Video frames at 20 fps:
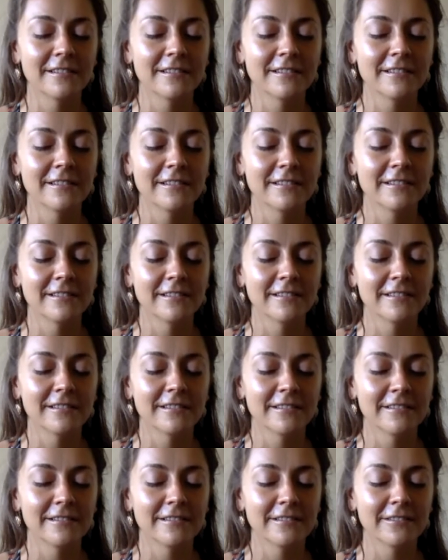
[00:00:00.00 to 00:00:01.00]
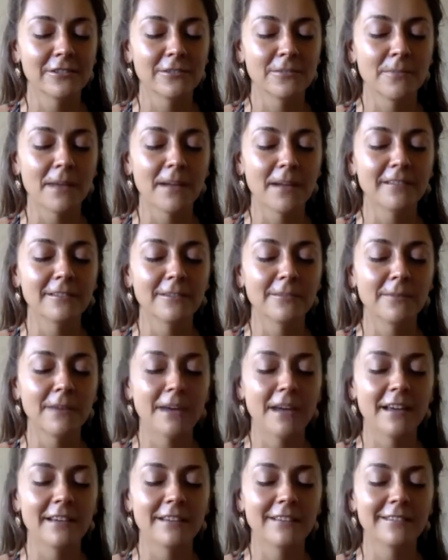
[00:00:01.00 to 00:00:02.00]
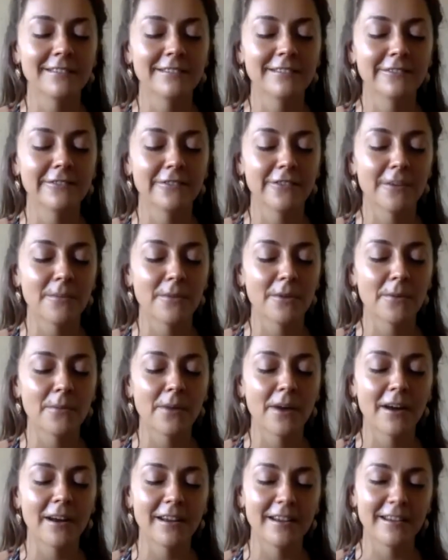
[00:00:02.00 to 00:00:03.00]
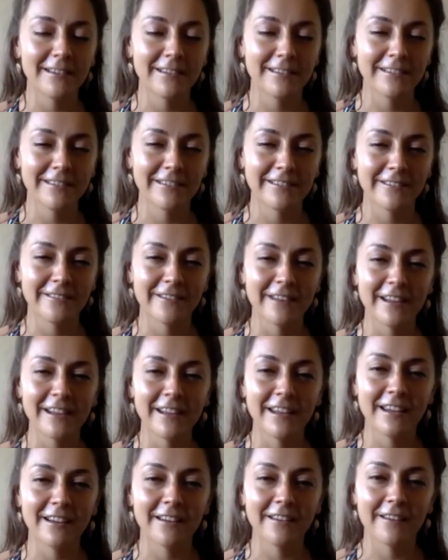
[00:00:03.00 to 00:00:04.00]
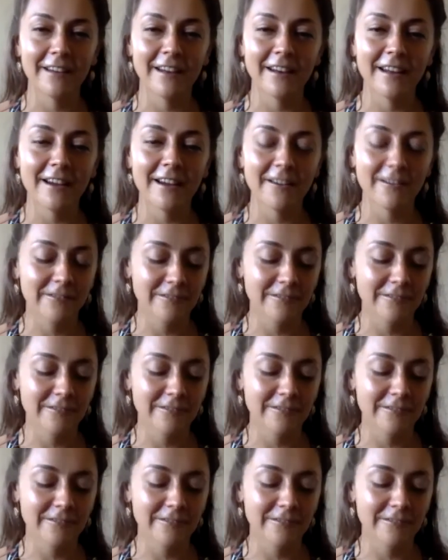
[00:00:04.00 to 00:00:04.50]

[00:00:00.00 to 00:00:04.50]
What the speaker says: to melt away from your body, right here, right now?